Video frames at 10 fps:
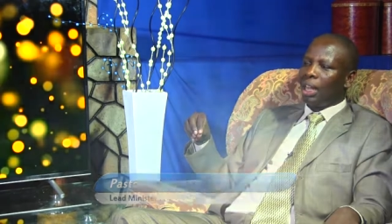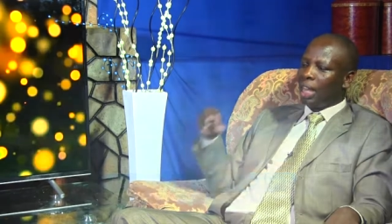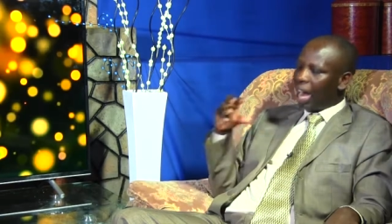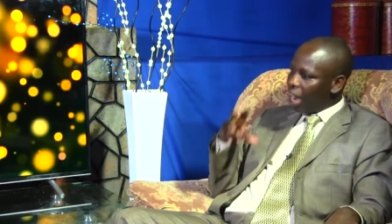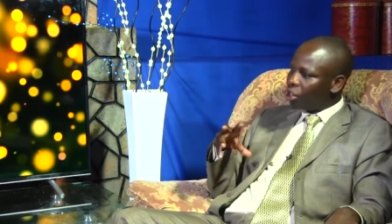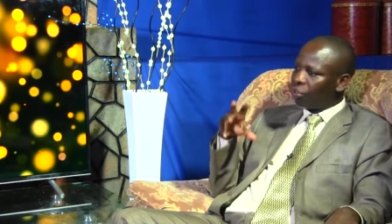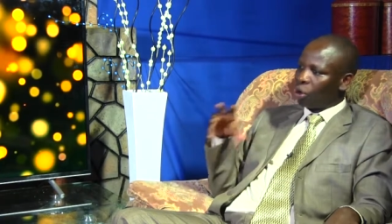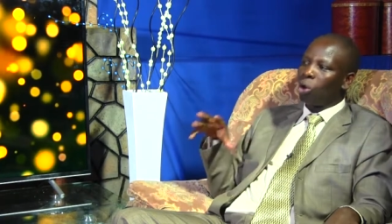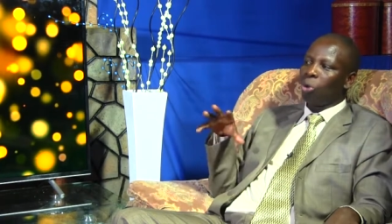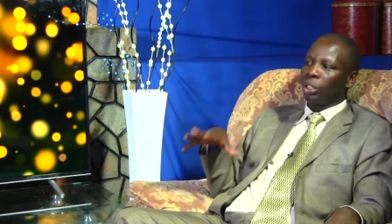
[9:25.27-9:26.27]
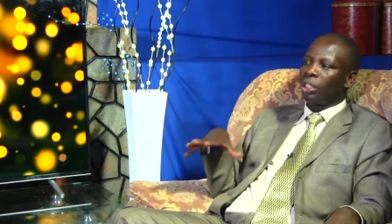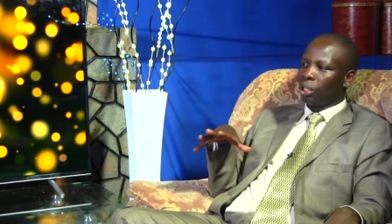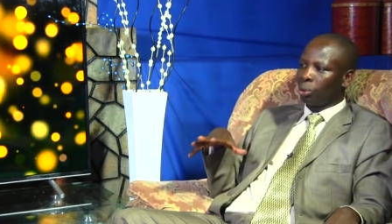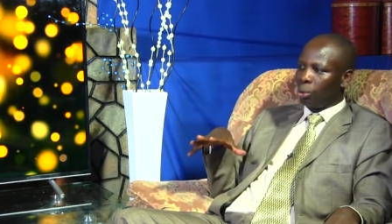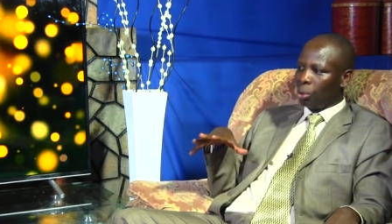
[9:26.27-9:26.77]
The hand of God was in
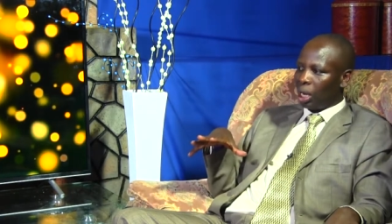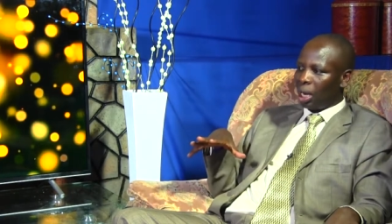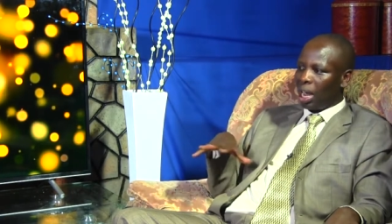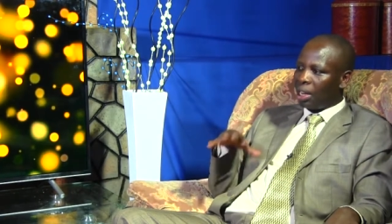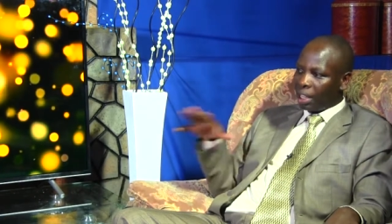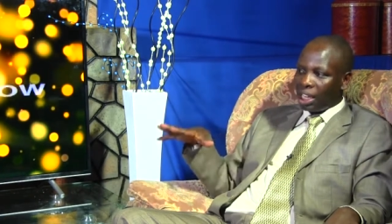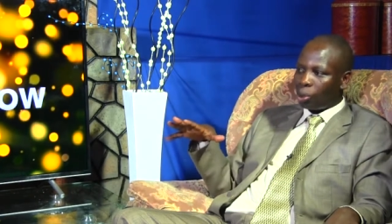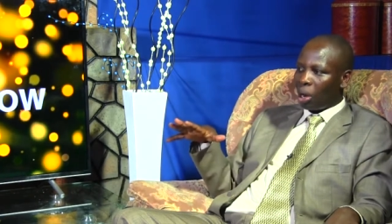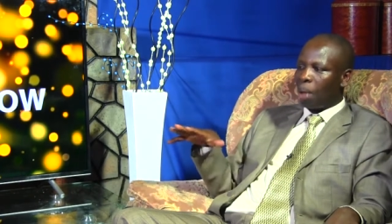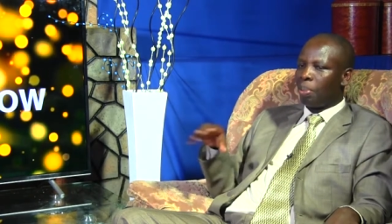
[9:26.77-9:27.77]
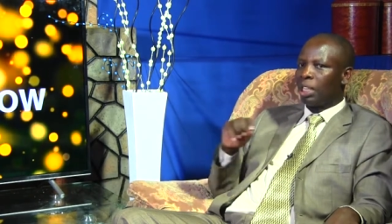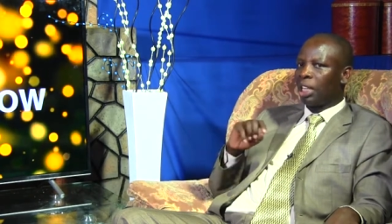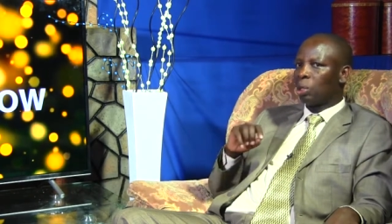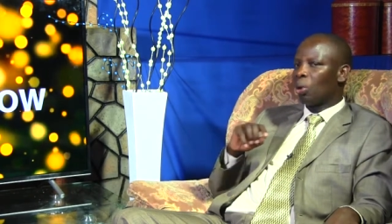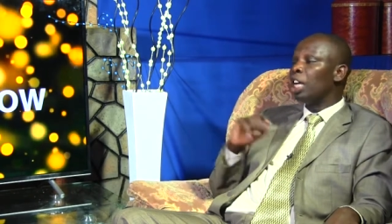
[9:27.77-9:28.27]
the school, and things were happening
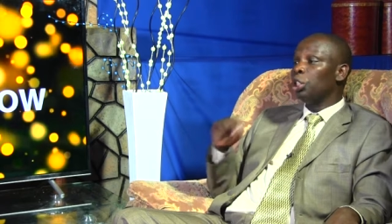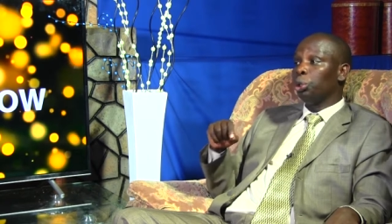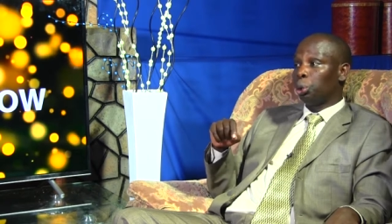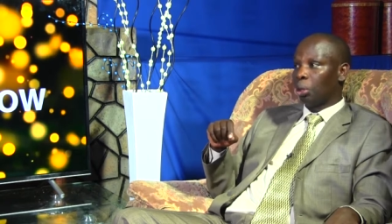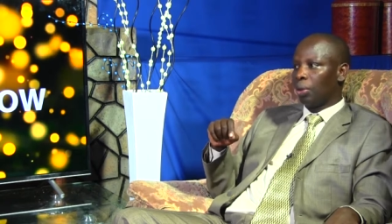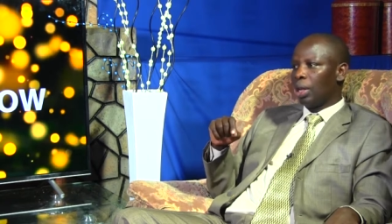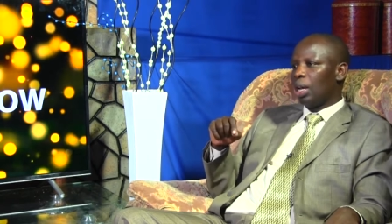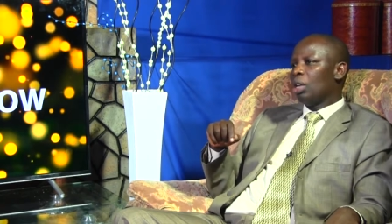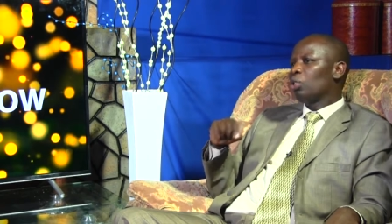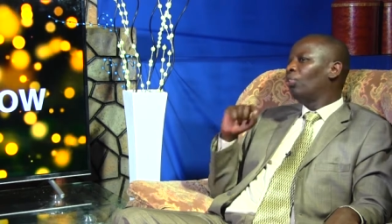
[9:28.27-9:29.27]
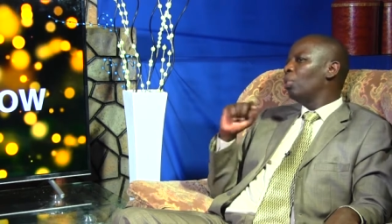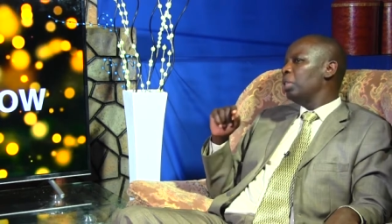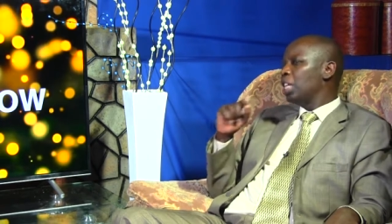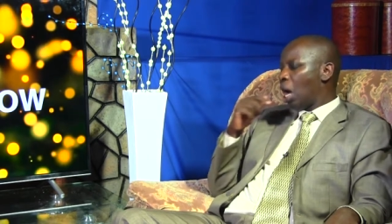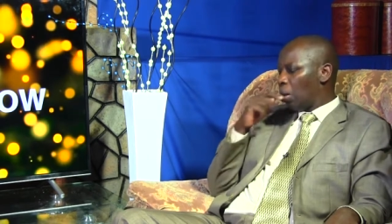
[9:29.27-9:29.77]
that were unusual. So for
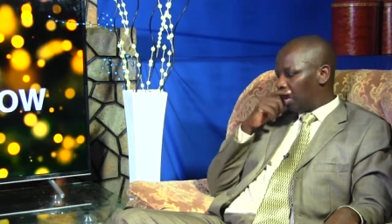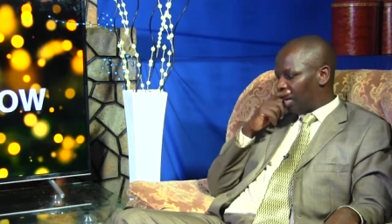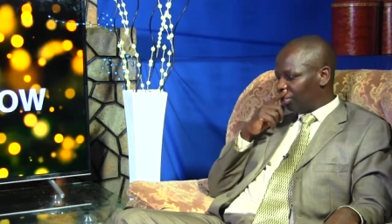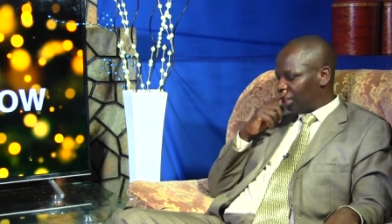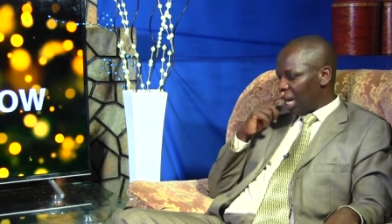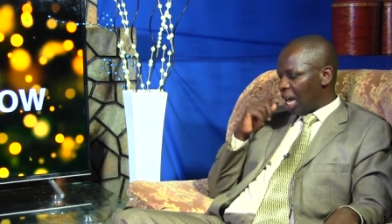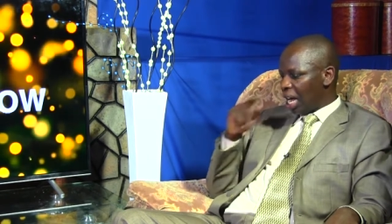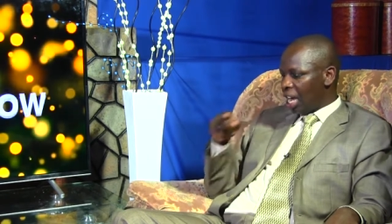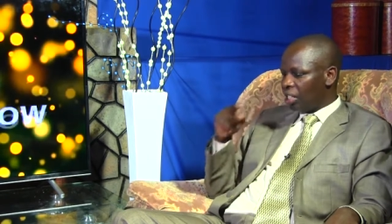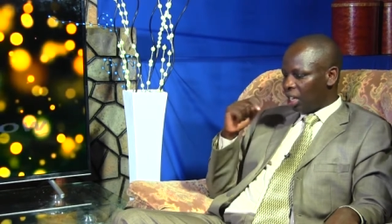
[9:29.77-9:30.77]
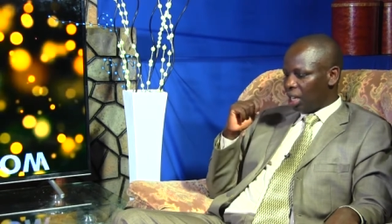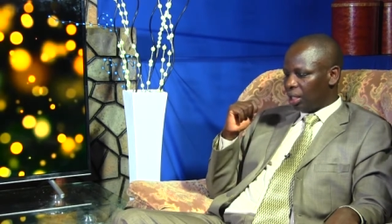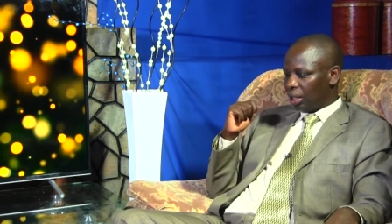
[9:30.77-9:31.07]
me now, after Esther,